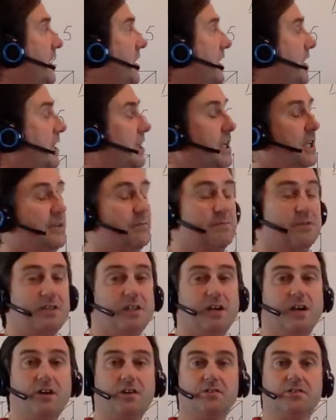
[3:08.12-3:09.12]
it keeps
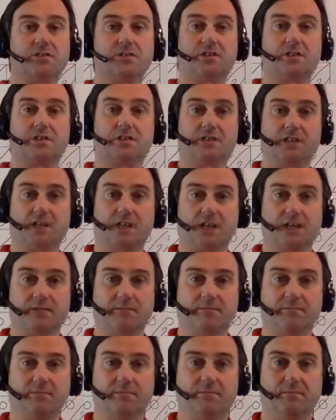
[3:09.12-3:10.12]
the answer the
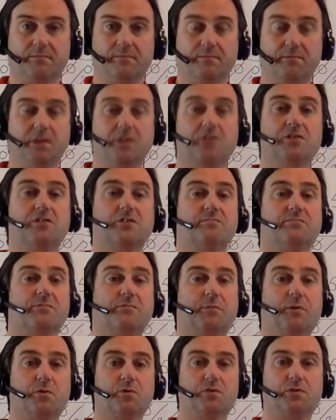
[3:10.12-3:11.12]
same because the
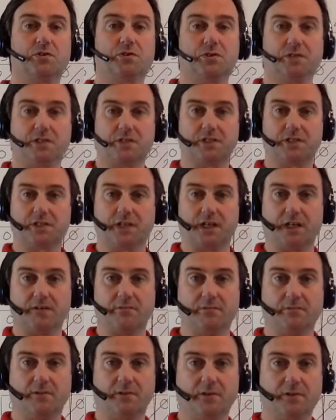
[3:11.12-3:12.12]
proportions are the same.
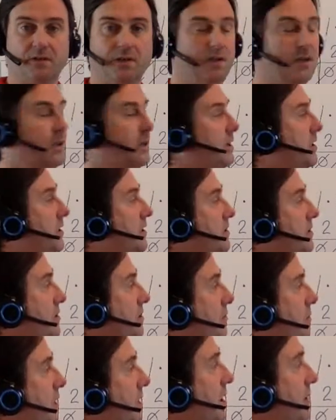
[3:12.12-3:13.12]

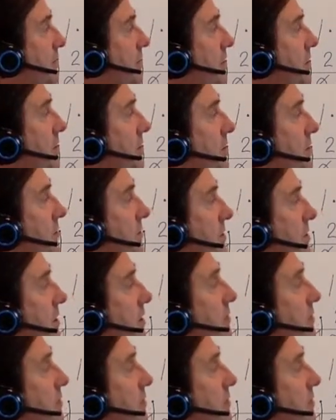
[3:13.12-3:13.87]
So what I'm going to do is